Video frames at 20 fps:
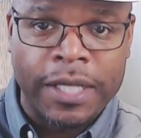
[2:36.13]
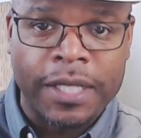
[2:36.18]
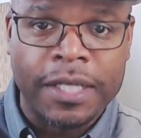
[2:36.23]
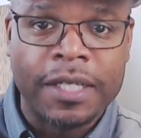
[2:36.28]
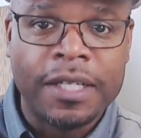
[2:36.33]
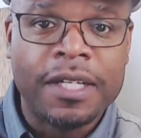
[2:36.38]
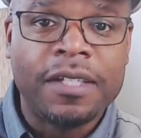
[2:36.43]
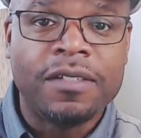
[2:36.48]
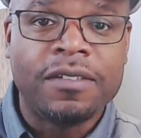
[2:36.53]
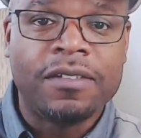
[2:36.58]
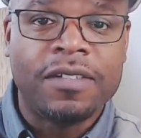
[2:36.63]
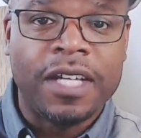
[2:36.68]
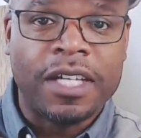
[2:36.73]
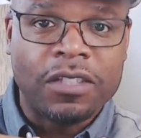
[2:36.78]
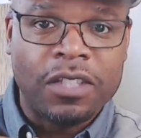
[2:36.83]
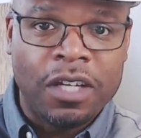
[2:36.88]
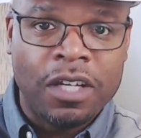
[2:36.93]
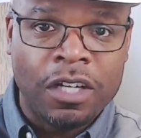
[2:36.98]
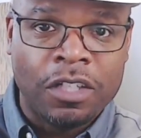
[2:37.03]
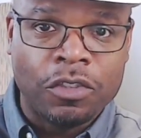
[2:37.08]

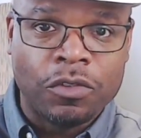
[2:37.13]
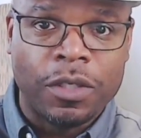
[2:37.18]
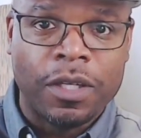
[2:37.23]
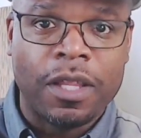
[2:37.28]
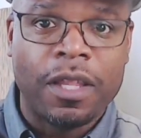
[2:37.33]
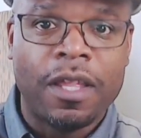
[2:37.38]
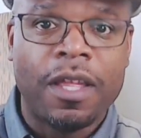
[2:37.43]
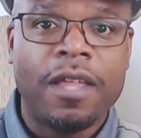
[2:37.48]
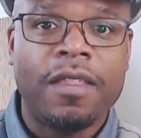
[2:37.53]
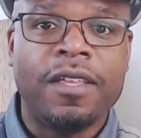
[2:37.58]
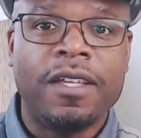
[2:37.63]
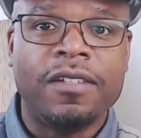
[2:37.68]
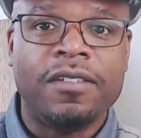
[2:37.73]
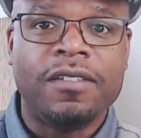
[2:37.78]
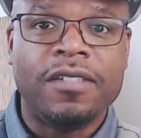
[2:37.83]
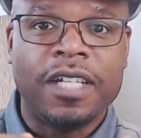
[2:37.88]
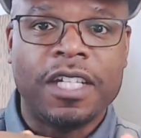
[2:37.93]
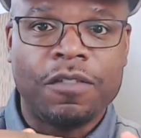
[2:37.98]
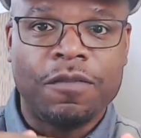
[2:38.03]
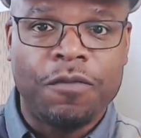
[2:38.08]
600, then
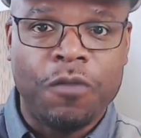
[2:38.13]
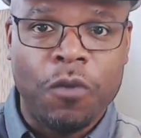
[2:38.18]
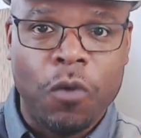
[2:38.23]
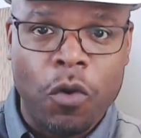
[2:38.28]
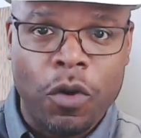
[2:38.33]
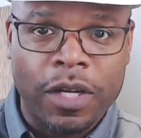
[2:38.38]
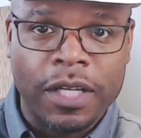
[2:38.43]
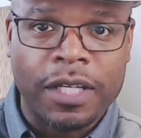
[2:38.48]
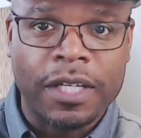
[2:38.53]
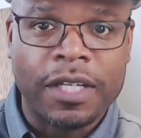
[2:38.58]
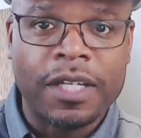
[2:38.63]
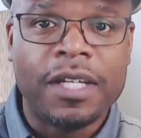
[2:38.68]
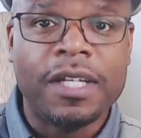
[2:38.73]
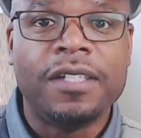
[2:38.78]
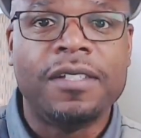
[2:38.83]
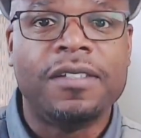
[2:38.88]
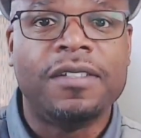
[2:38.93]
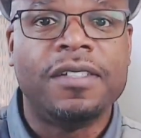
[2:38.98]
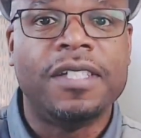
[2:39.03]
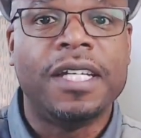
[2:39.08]
640,
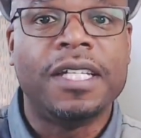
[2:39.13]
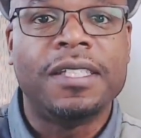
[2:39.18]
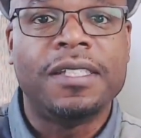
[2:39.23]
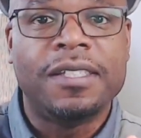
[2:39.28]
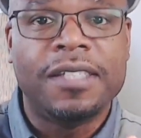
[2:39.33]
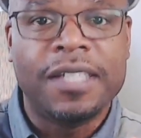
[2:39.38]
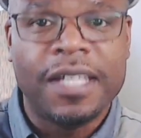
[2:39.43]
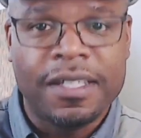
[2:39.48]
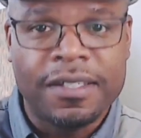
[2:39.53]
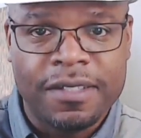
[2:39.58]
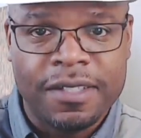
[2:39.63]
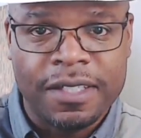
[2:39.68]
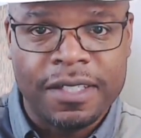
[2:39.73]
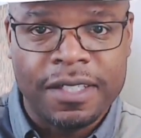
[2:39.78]
660,